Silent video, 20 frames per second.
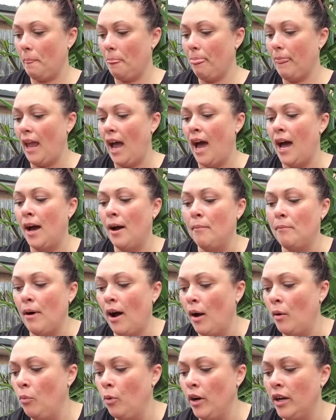
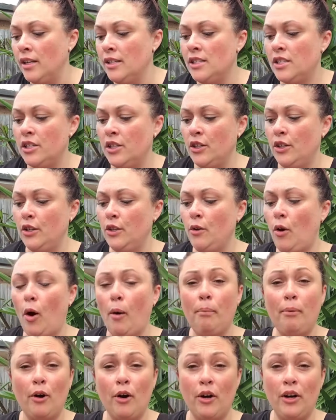I wanted to
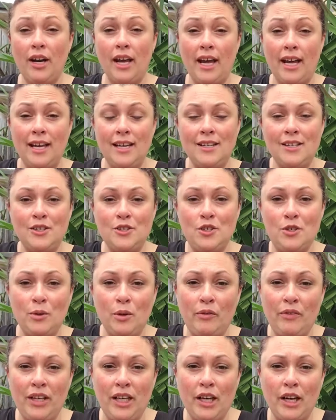hop on and do a
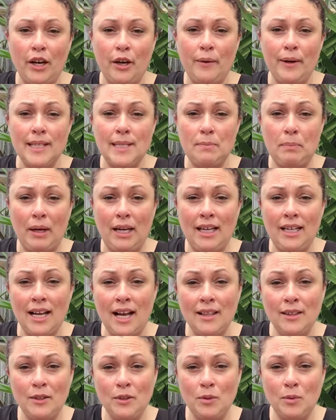video. It's been a
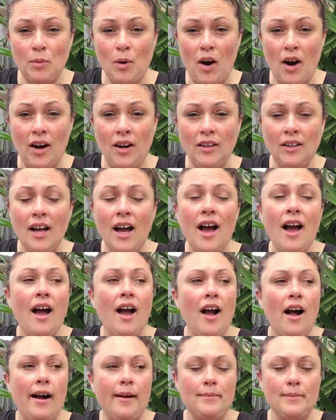little while.
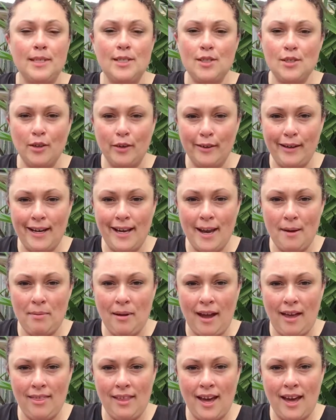I'm sorry
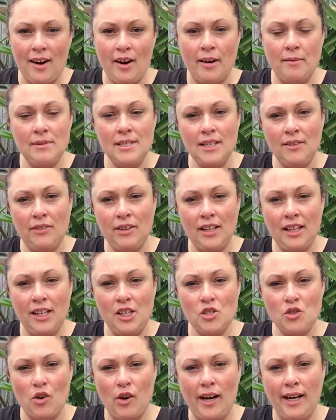about that. I'm definitely
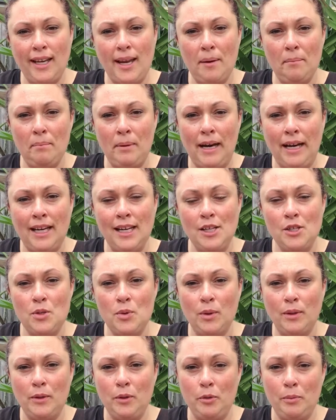trying to get back into
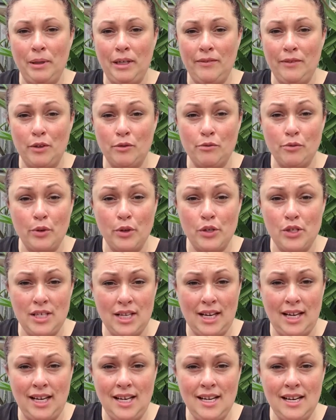a little bit of a
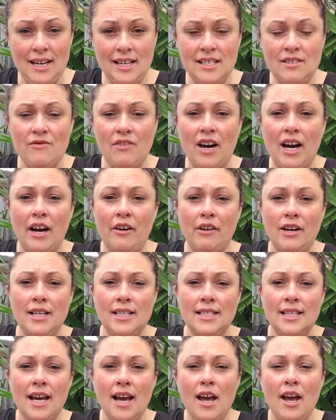routine as far as
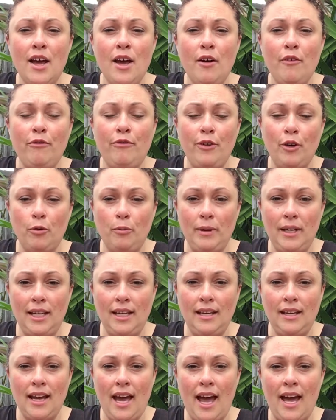
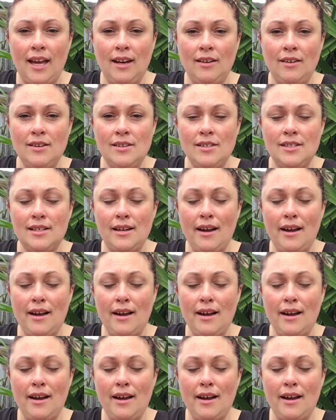filming and